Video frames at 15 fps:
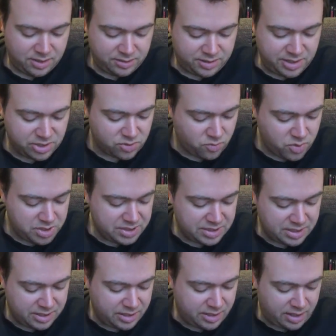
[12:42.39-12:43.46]
These are ones,
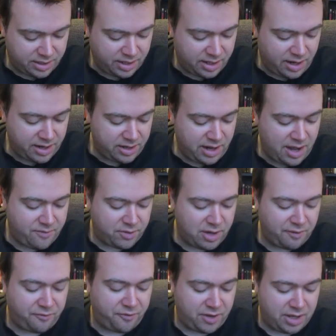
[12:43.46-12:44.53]
again, I didn't have
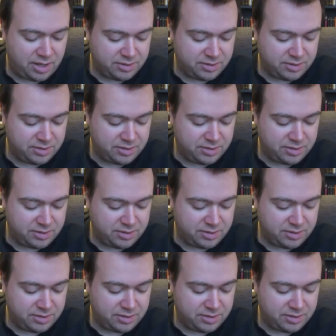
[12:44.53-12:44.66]
enough